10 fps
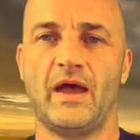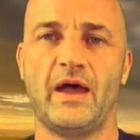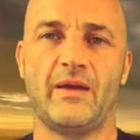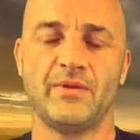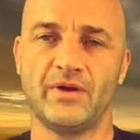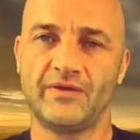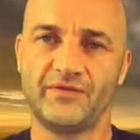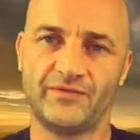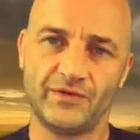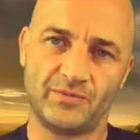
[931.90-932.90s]
you'll have
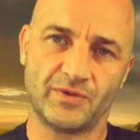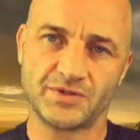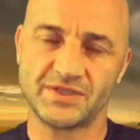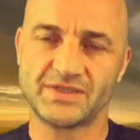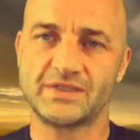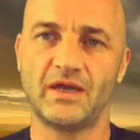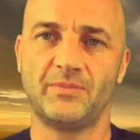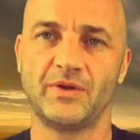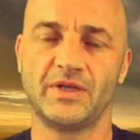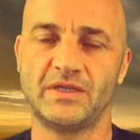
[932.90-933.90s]
the food portion set
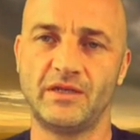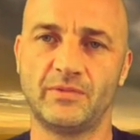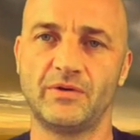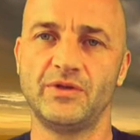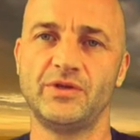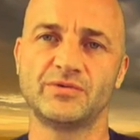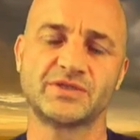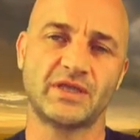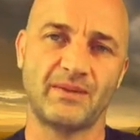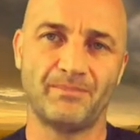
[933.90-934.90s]
up on the table. You'll
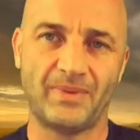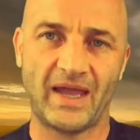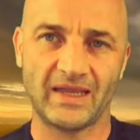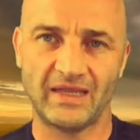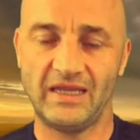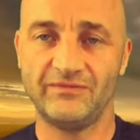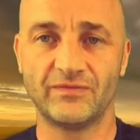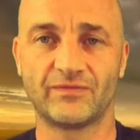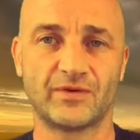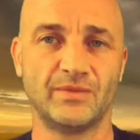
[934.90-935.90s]
stand back
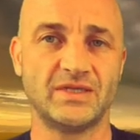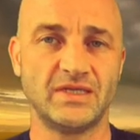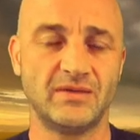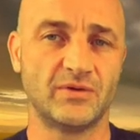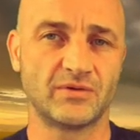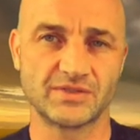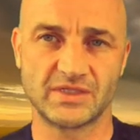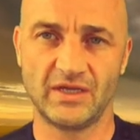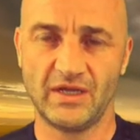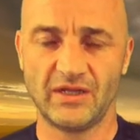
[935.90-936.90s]
even from the table, because
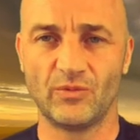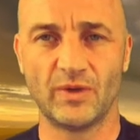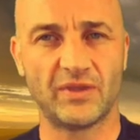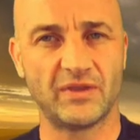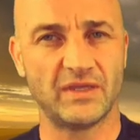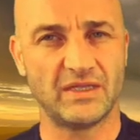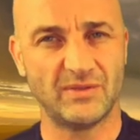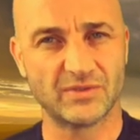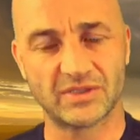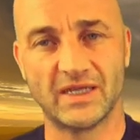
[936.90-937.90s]
the width of the
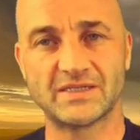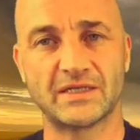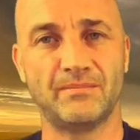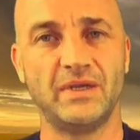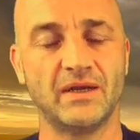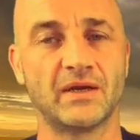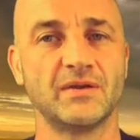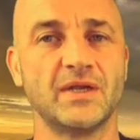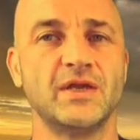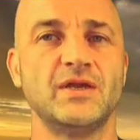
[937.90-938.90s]
table is less than a meter.
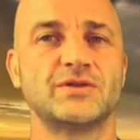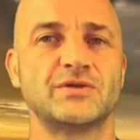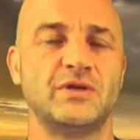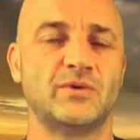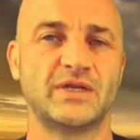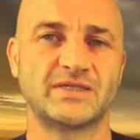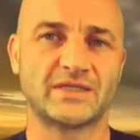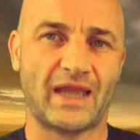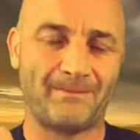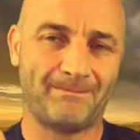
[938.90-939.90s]
So you want to
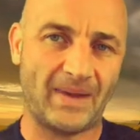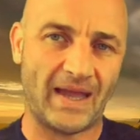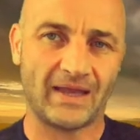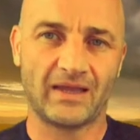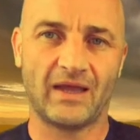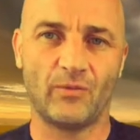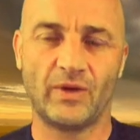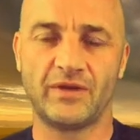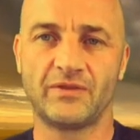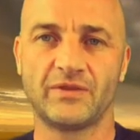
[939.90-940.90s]
stand back a
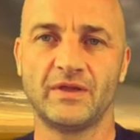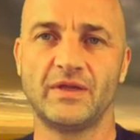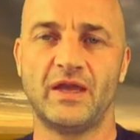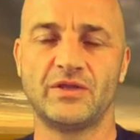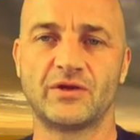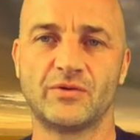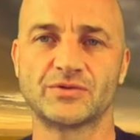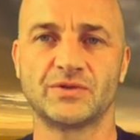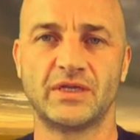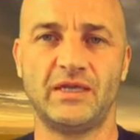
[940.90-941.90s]
width, and you're
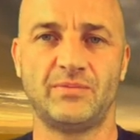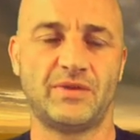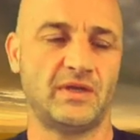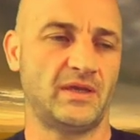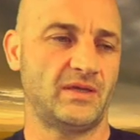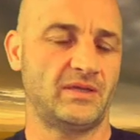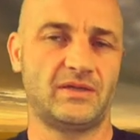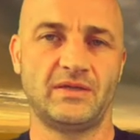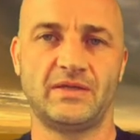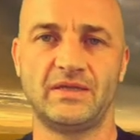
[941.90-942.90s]
always going to keep
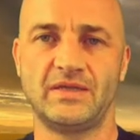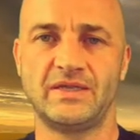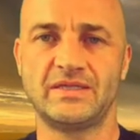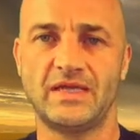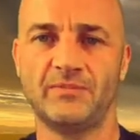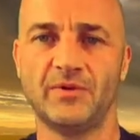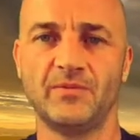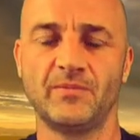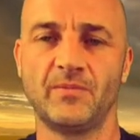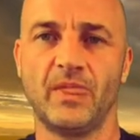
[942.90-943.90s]
the table